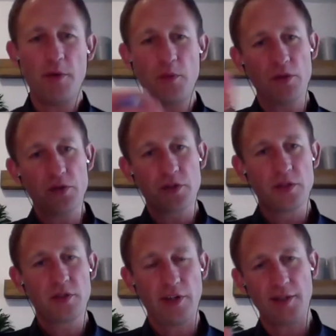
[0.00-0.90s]
ones?
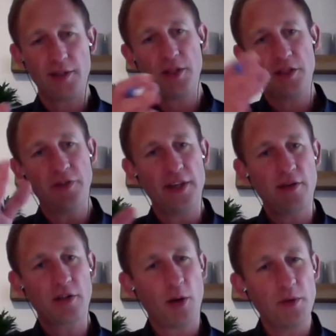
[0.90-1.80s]
Sorry, Andy, but do you find
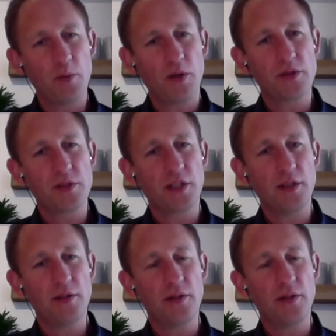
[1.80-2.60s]
there are common ones that